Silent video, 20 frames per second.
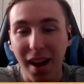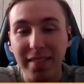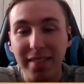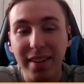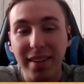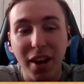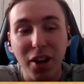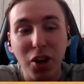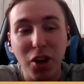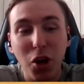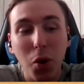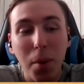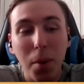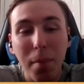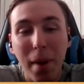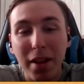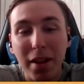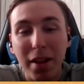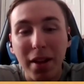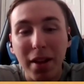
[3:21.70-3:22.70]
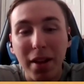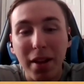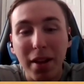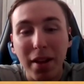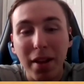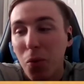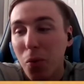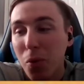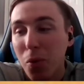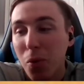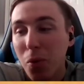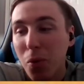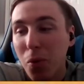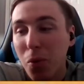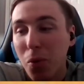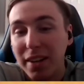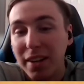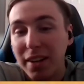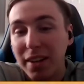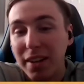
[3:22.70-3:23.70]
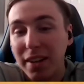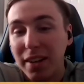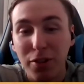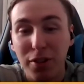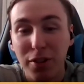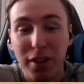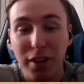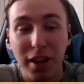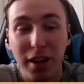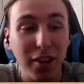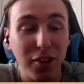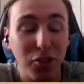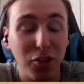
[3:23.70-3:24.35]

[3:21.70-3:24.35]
I did not know I meant World Titan Federation.